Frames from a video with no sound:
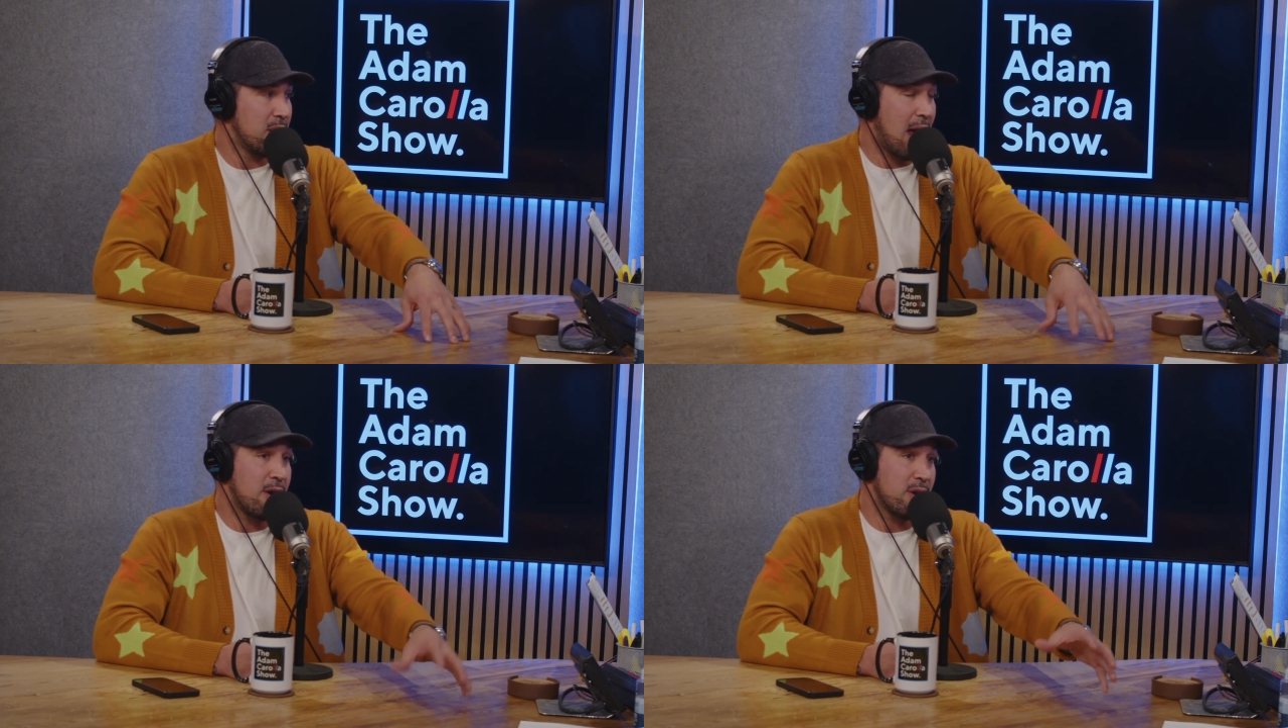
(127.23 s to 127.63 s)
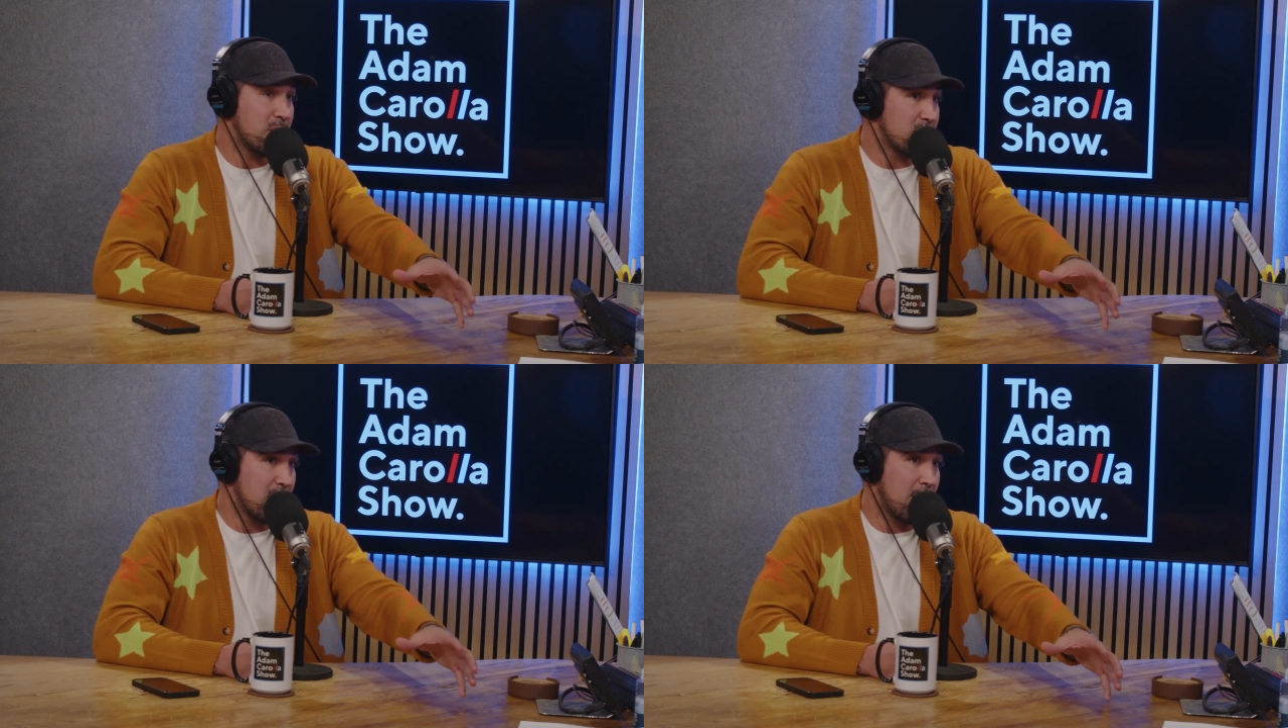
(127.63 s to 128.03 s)
And I heard
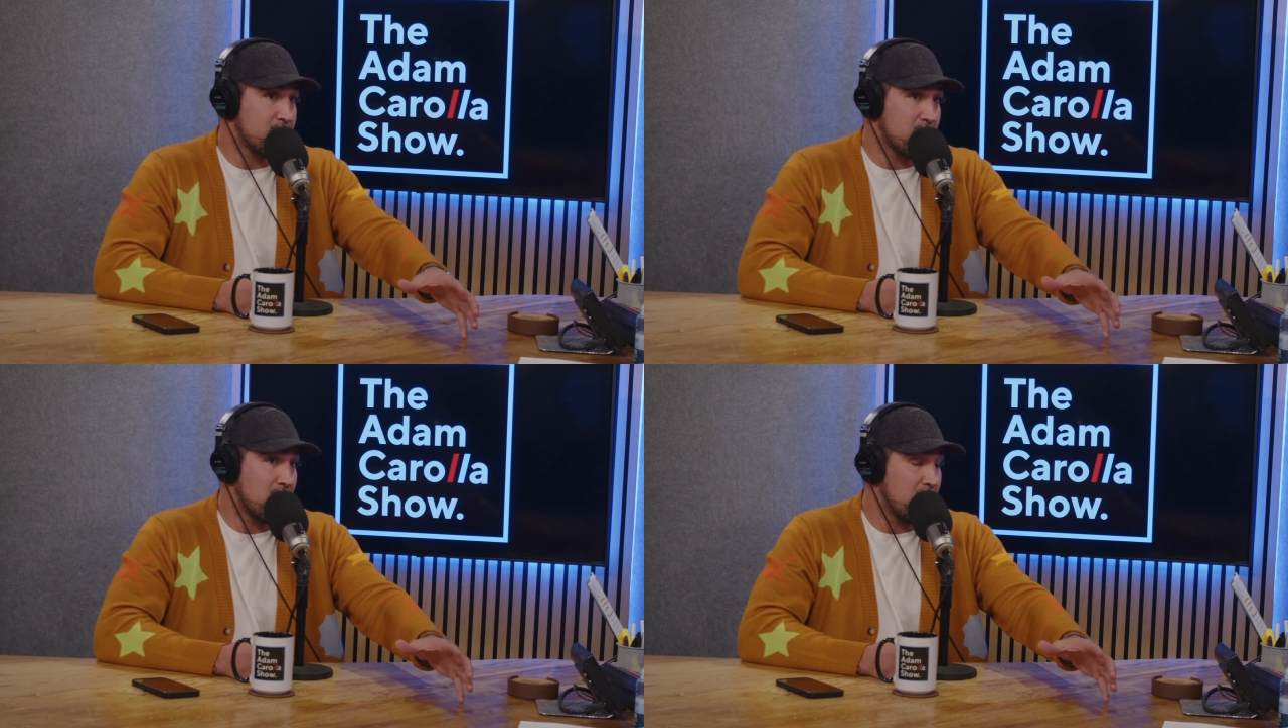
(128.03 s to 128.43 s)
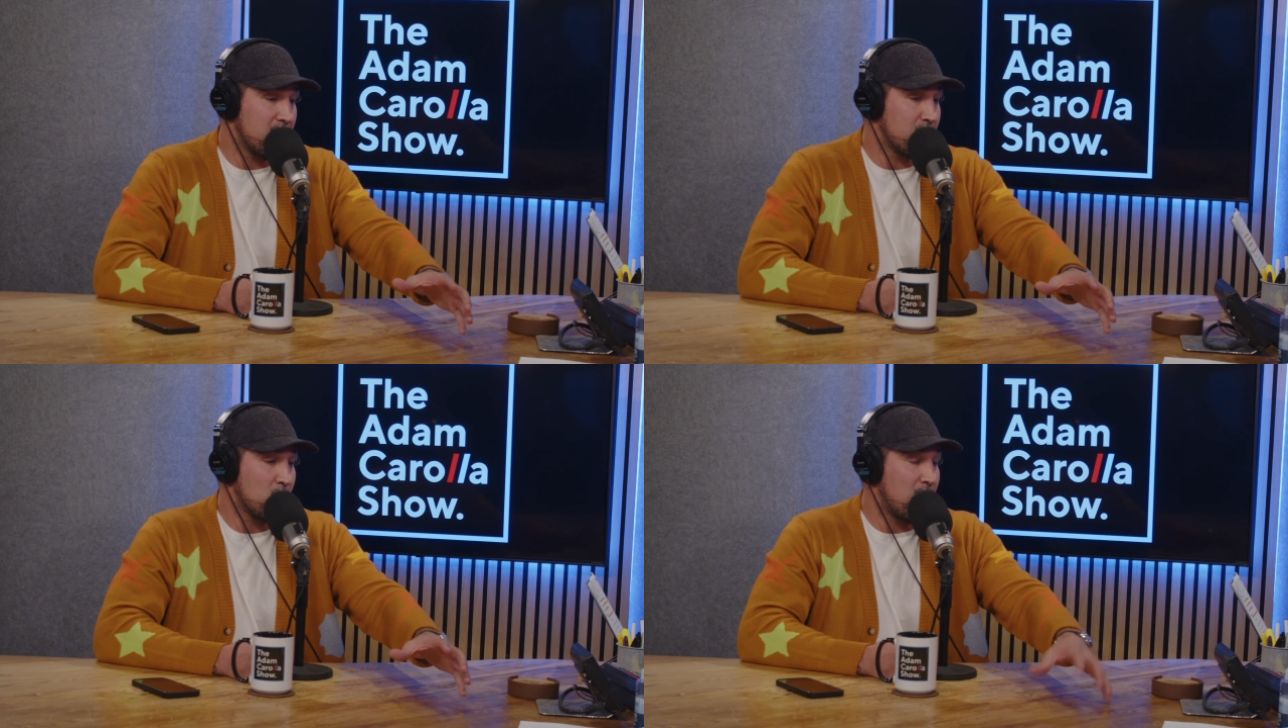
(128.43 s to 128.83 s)
he was getting up
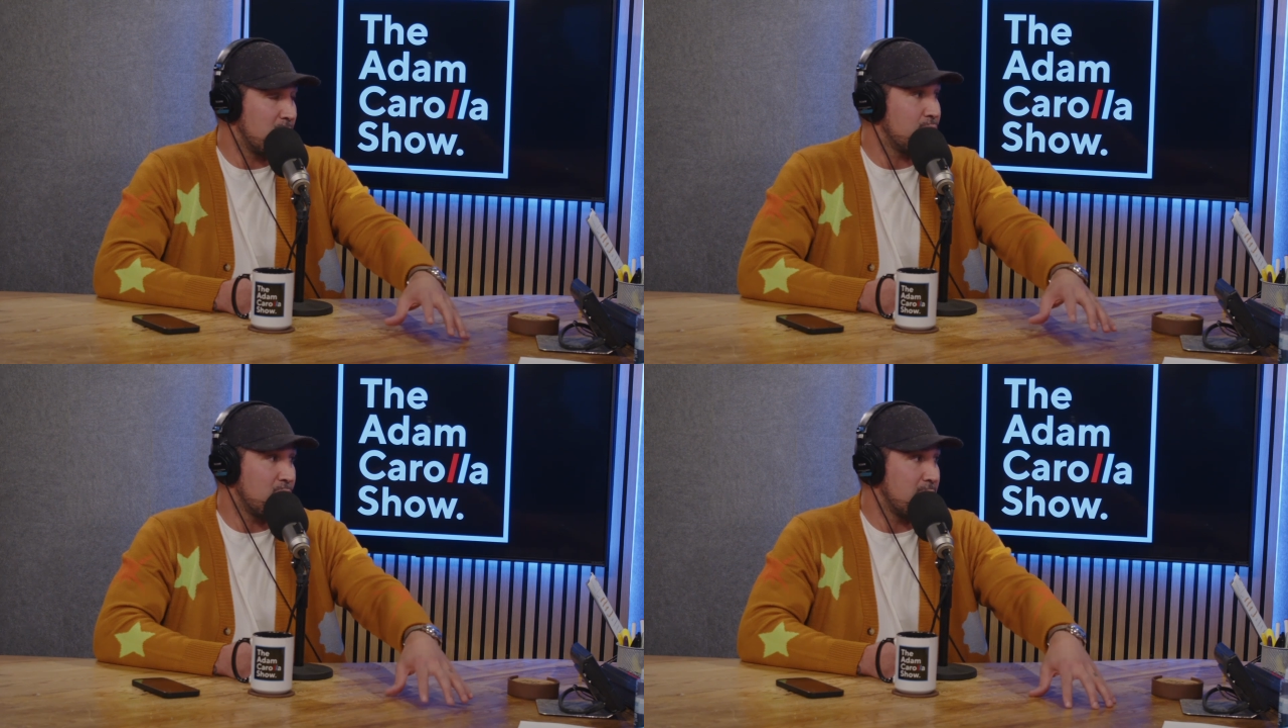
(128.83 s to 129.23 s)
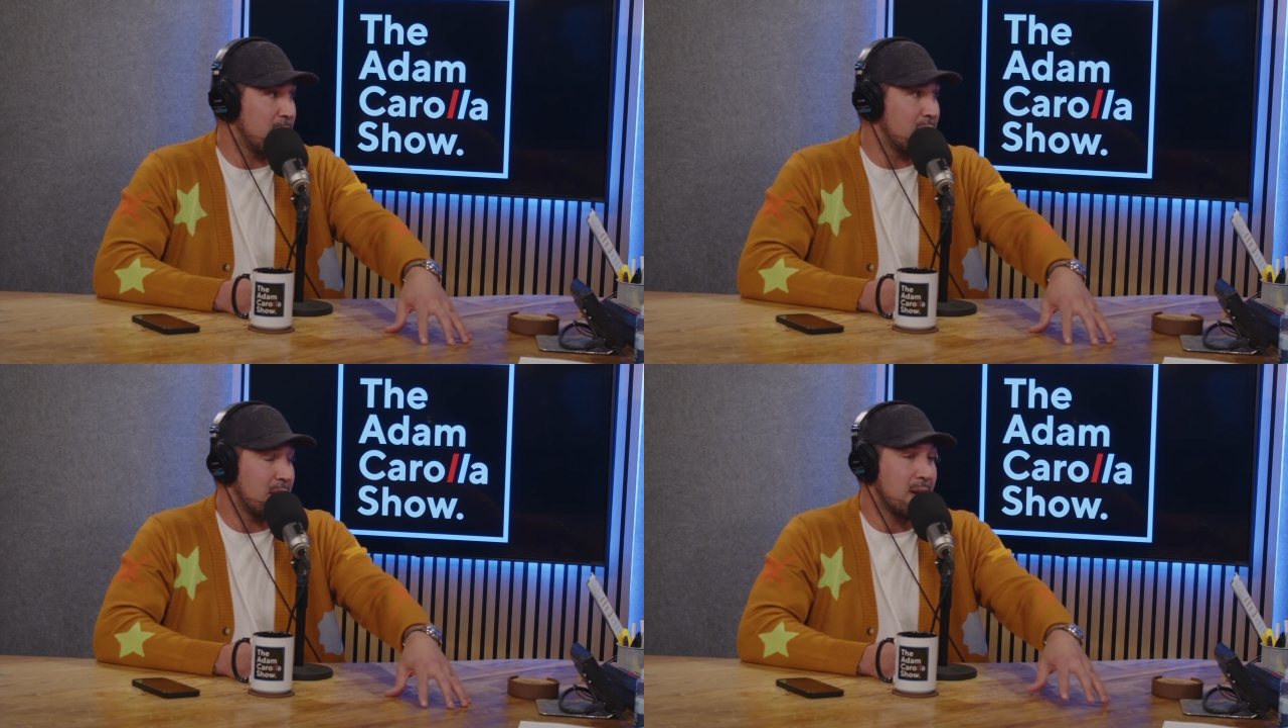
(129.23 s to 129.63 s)
to 20, 30
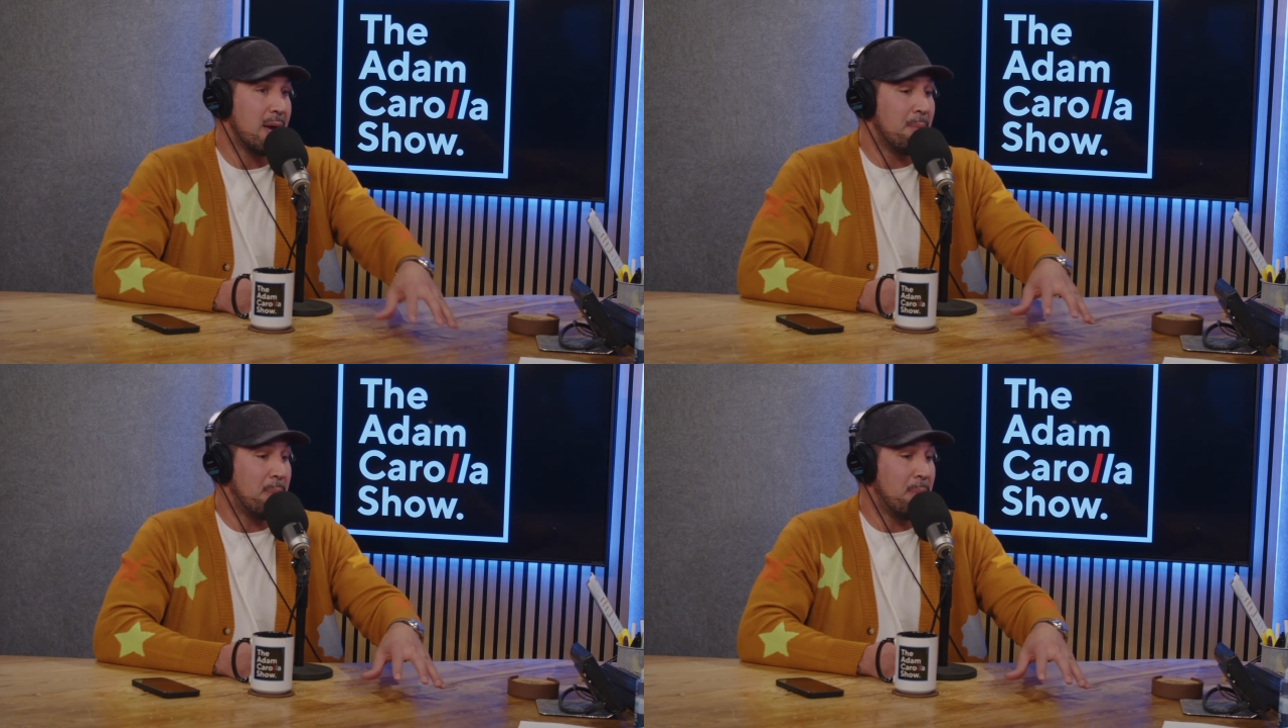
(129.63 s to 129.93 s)
million.